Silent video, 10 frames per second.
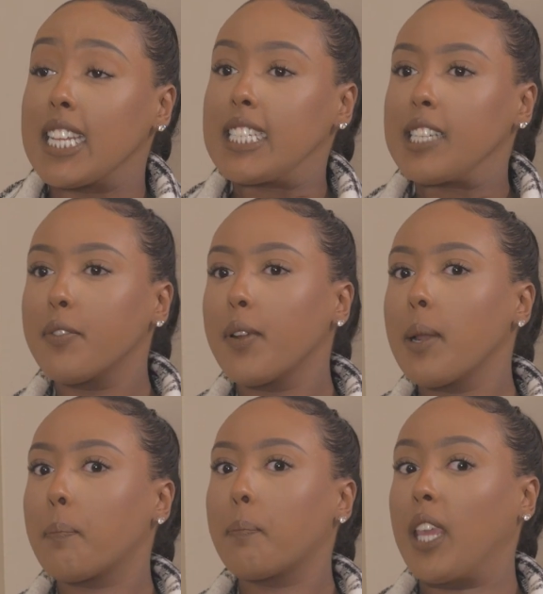
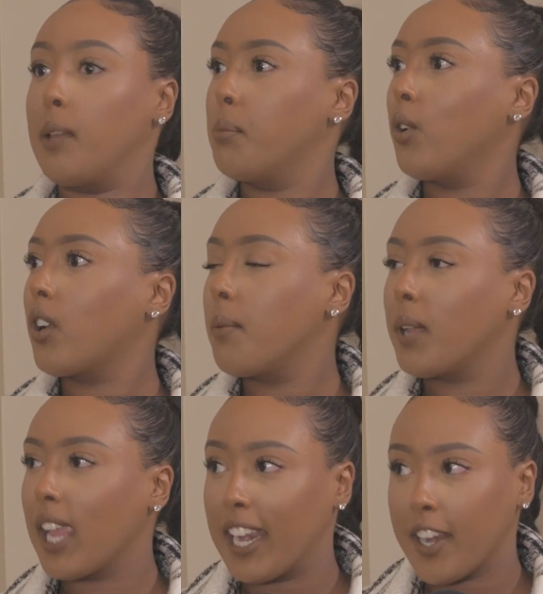different people
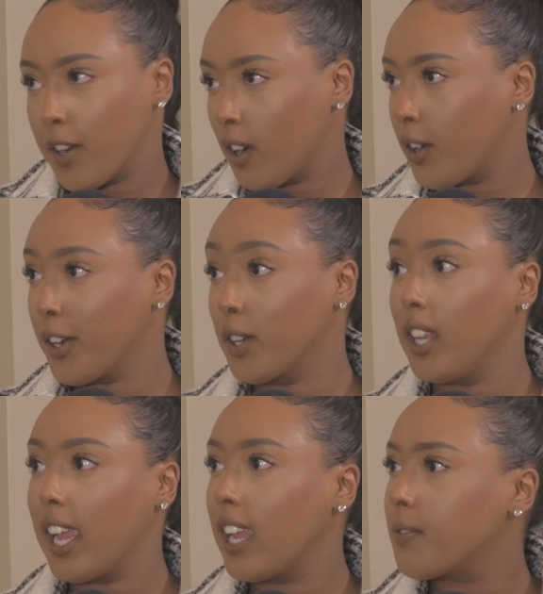coming in and out of your
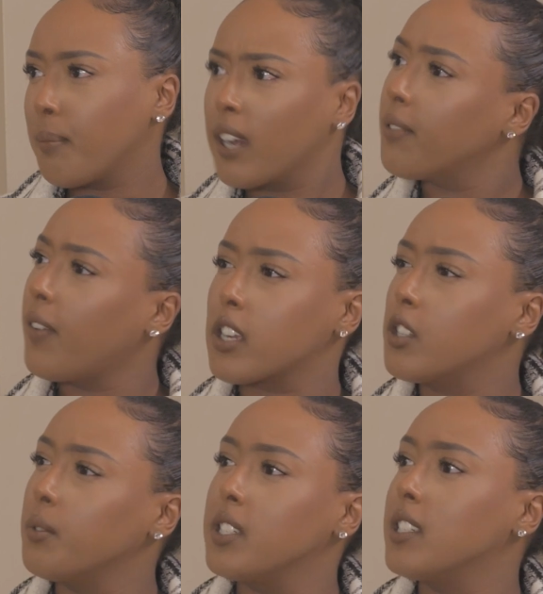life might
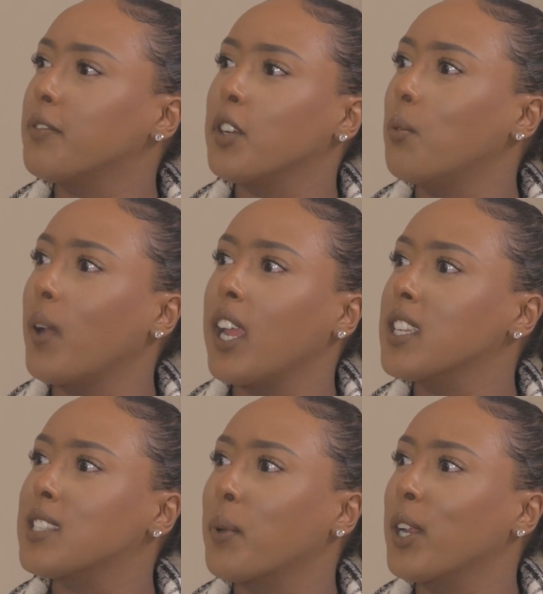affect you in different
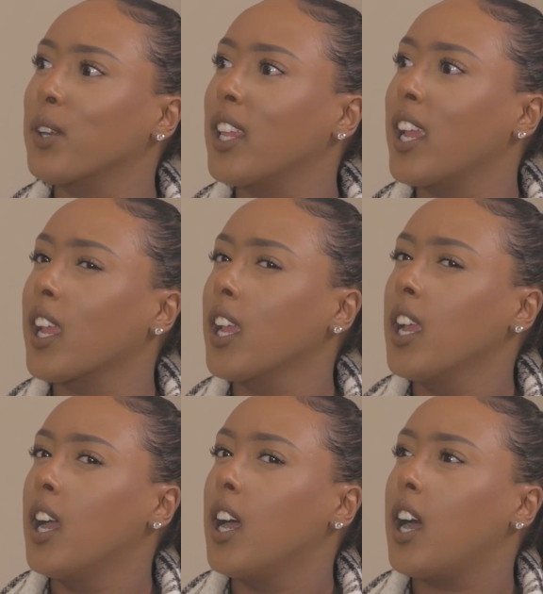ways where you're like,
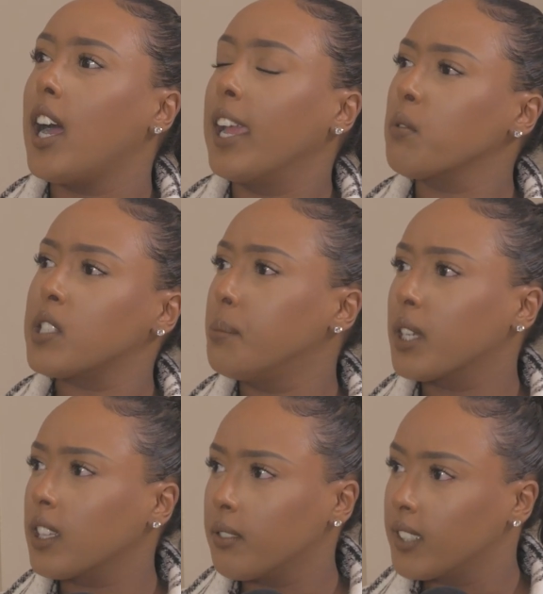I don't
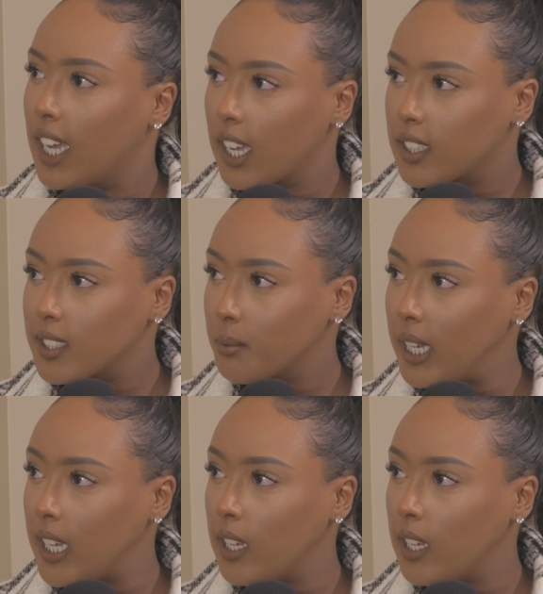typically react this way.